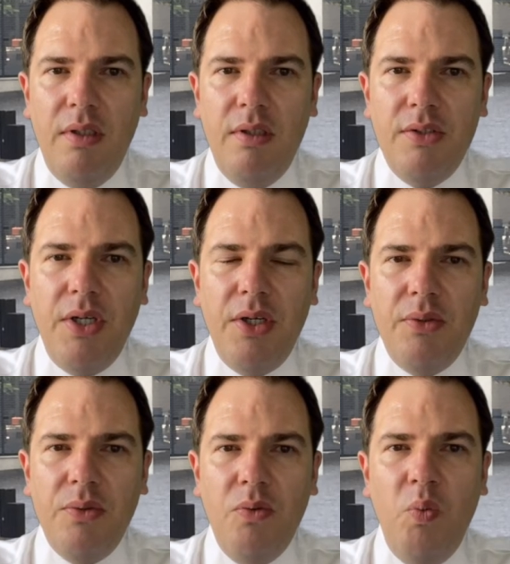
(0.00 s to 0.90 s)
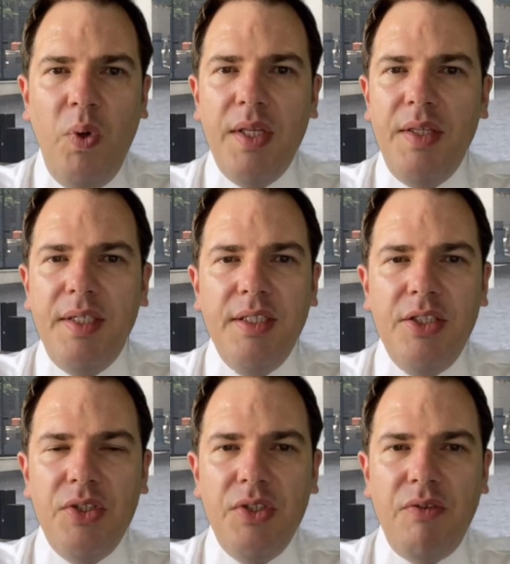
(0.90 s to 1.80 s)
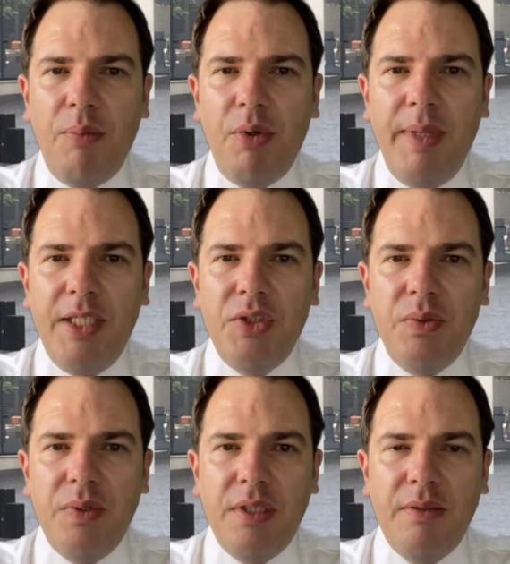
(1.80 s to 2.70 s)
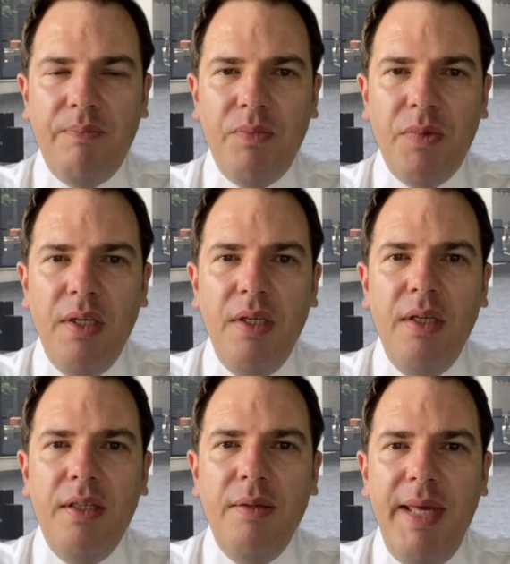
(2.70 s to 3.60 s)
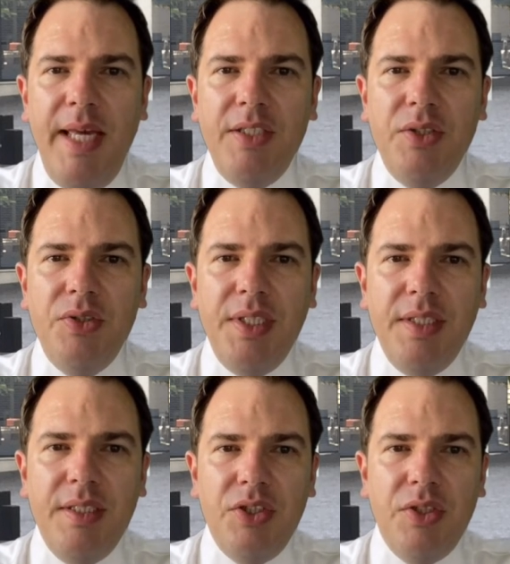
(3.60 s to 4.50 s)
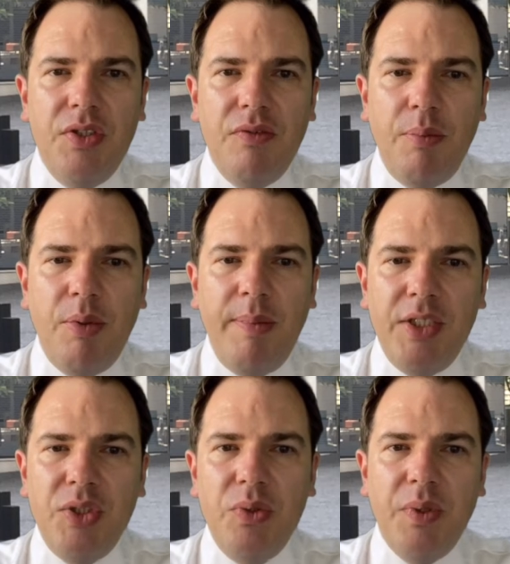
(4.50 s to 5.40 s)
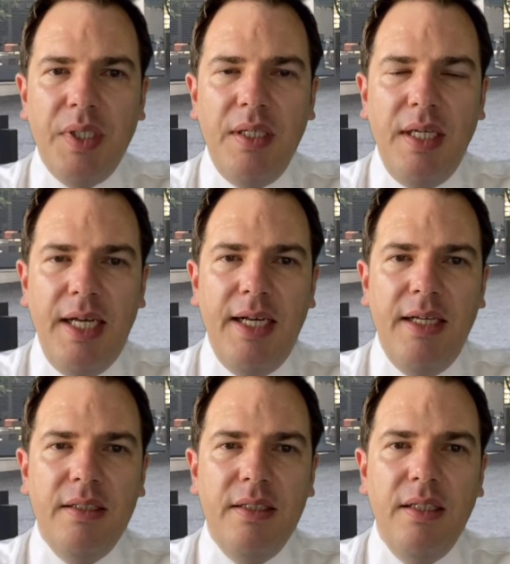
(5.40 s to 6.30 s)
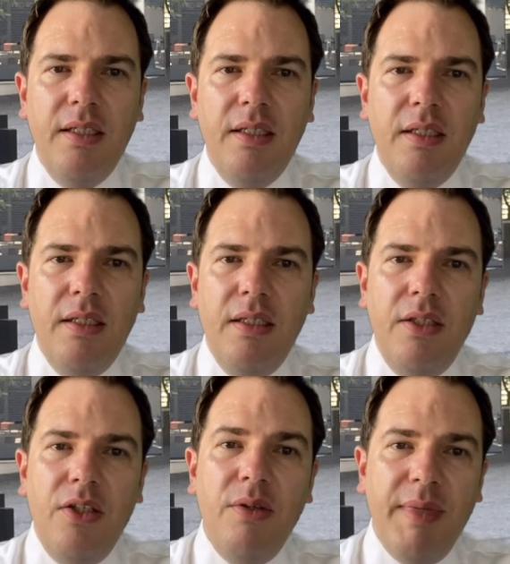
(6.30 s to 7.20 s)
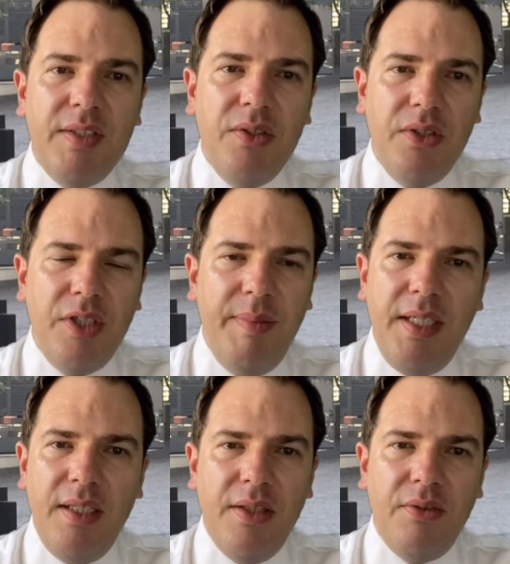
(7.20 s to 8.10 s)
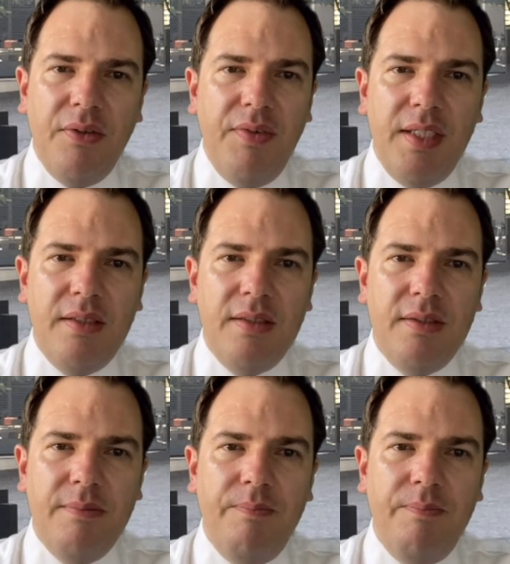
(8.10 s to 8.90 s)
So, what are the conditions of a probation order? The mandatory conditions of a probation order are: you must not commit another offence.